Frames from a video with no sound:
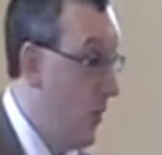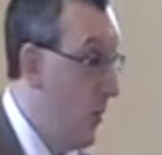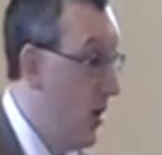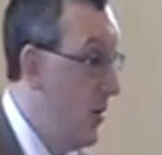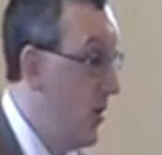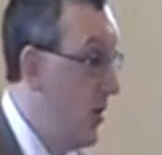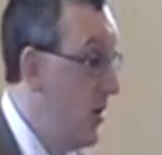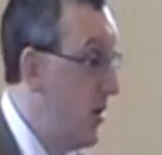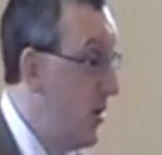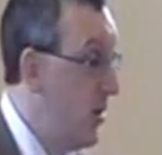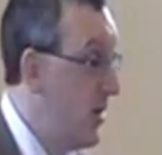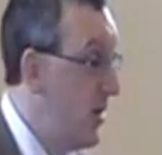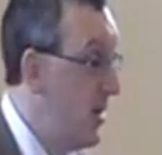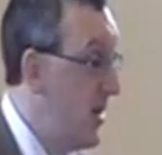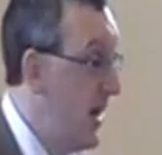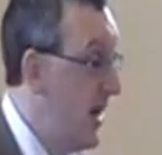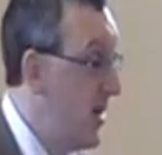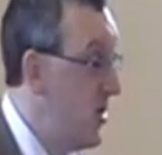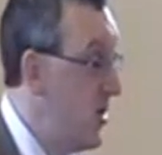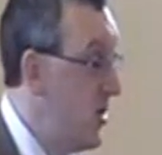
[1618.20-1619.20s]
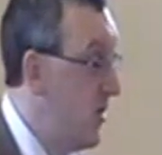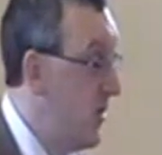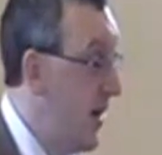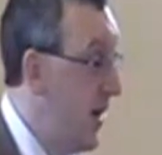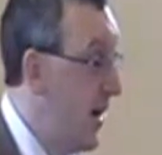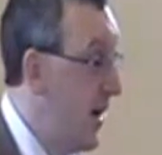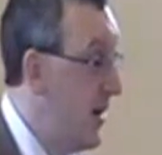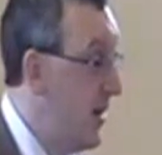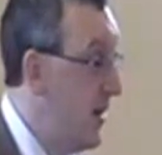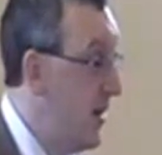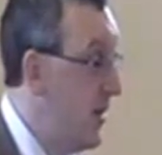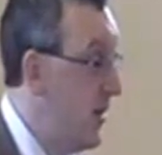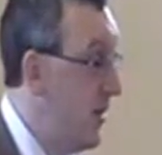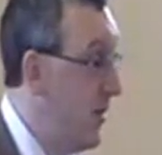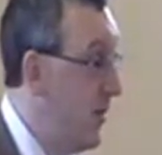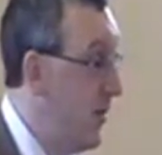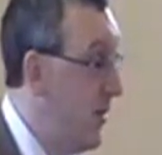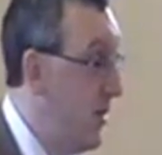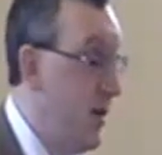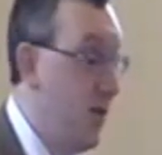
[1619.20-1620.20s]
what about all the debts you've had in
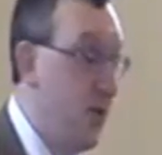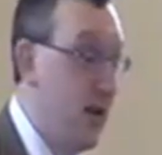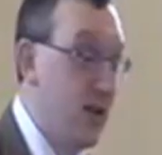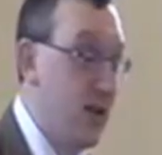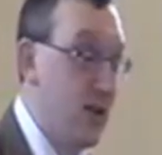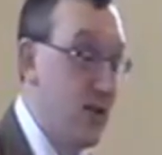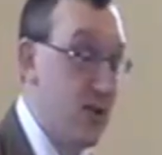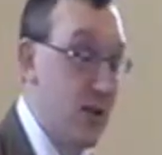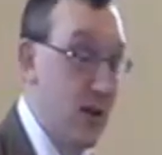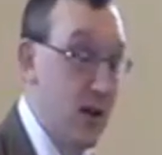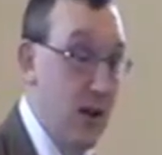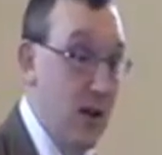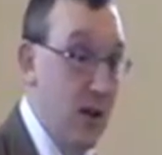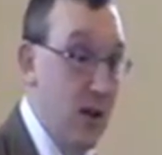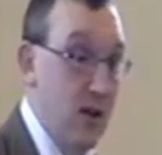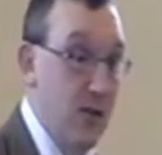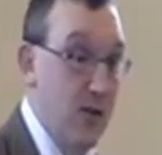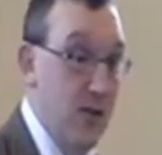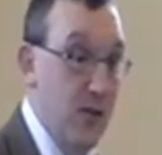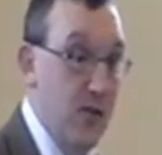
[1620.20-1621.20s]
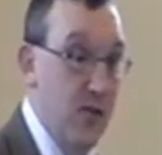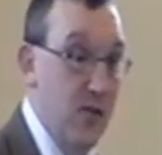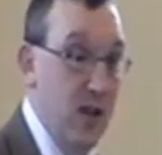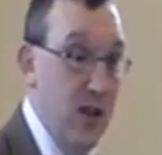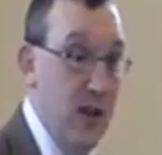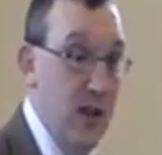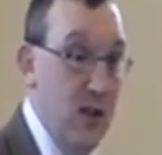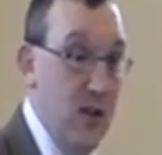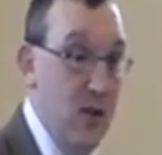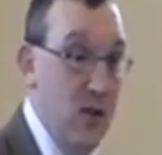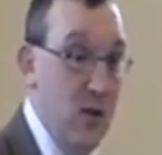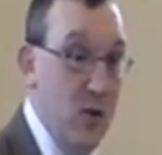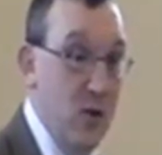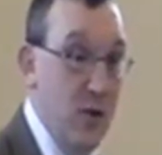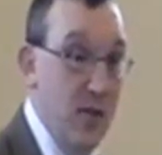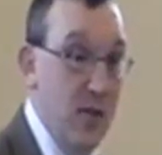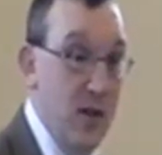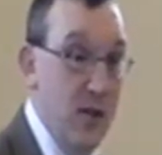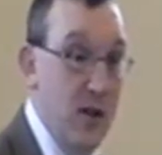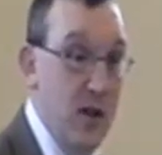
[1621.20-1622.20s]
the previous 15
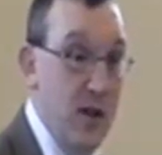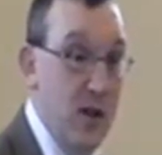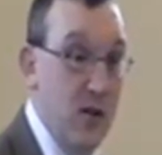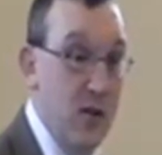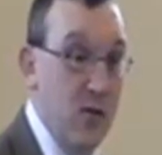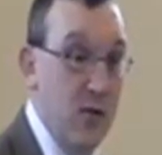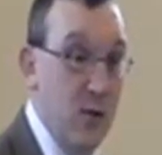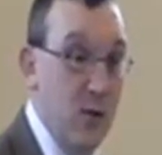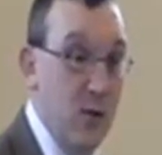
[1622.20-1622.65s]
or 30 or